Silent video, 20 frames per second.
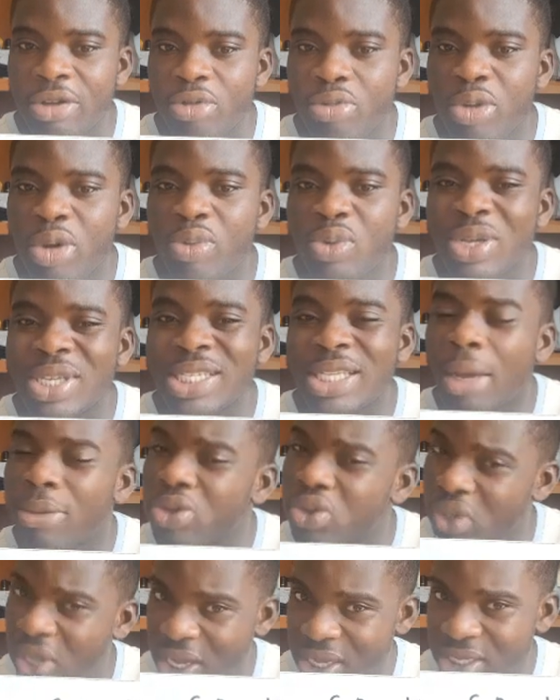when we
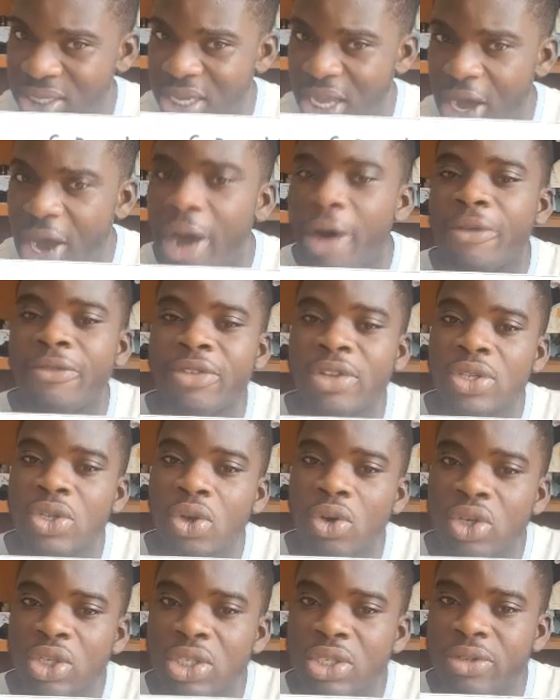subtract our fixed
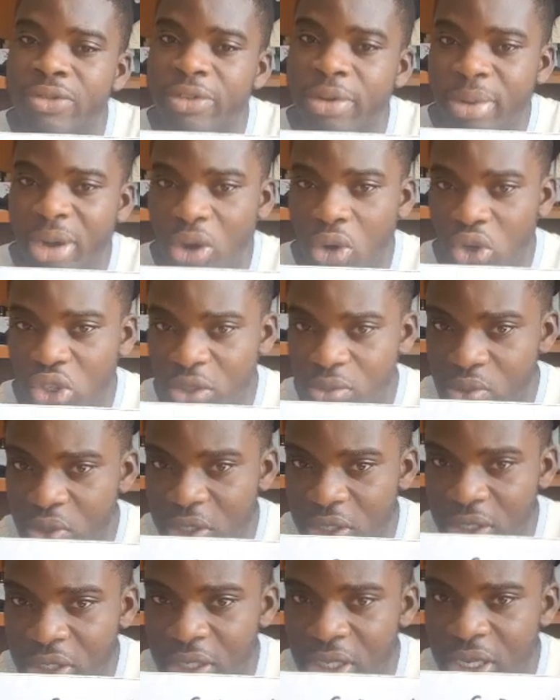costs from our
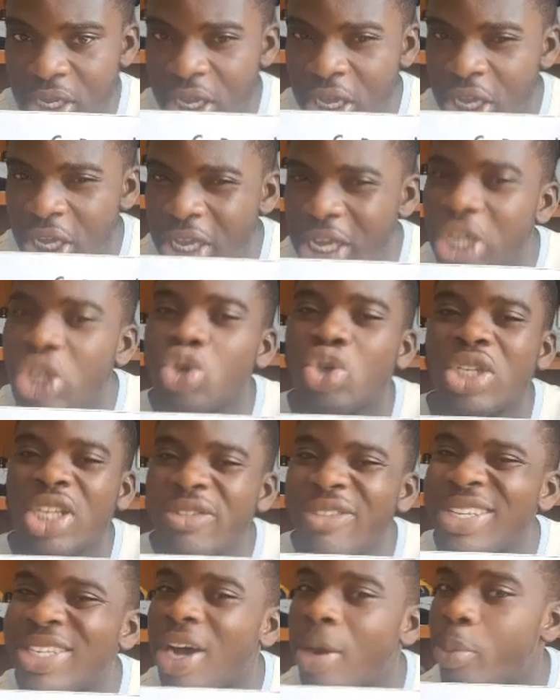contribution, it should
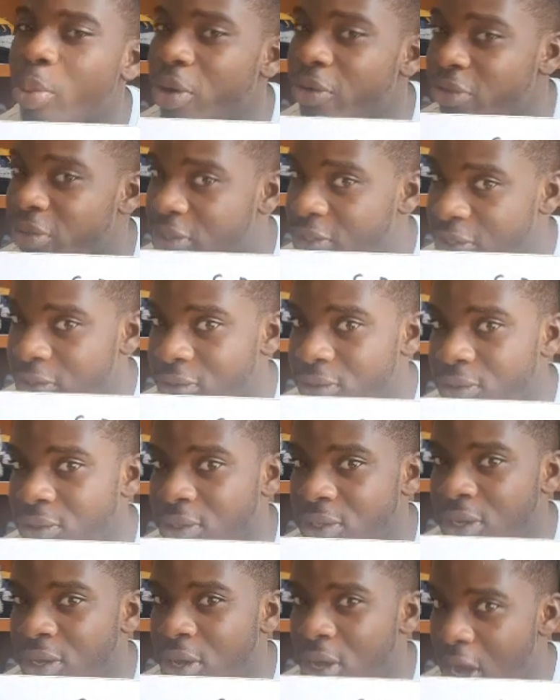give us our profit,
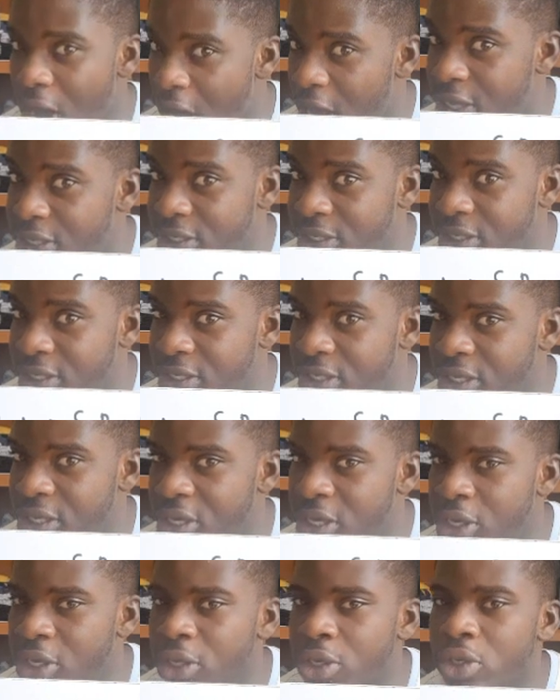ultimately.
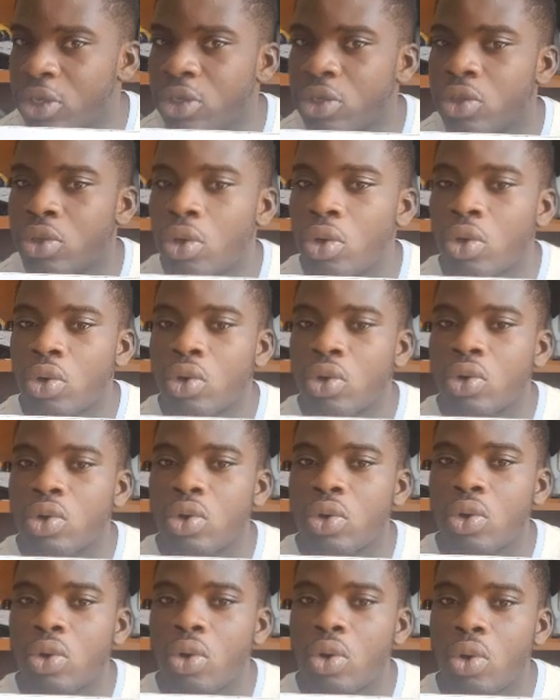So
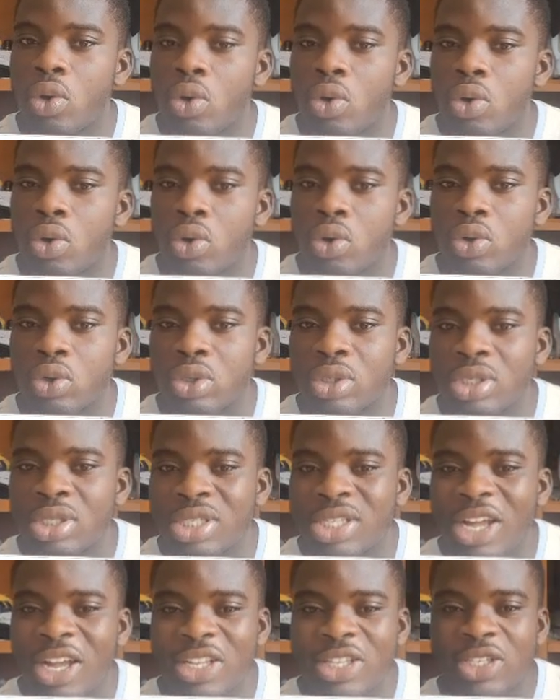
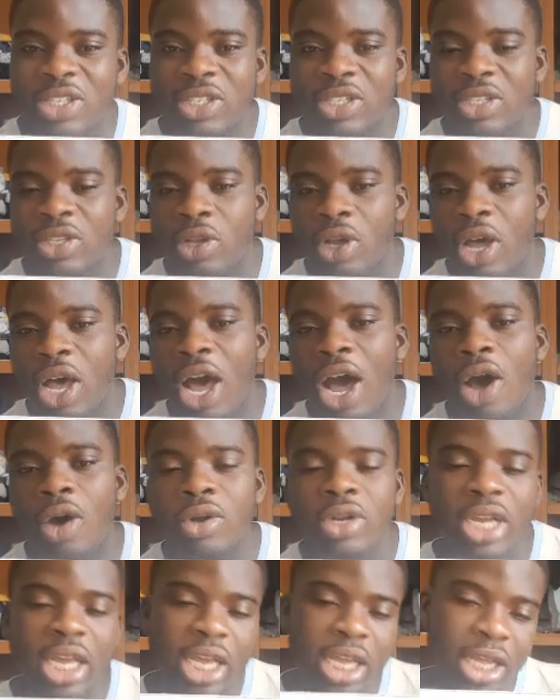that's
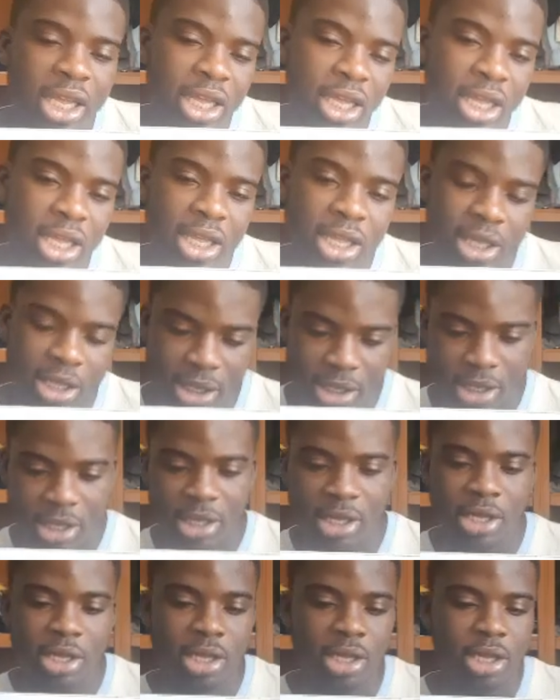how the
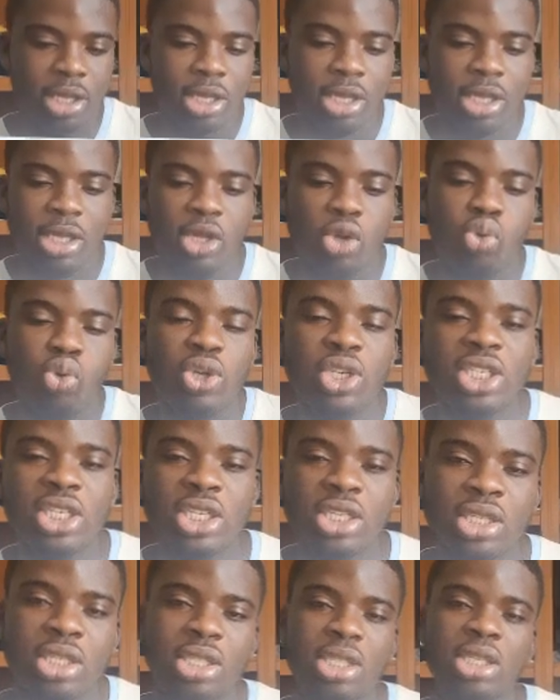equation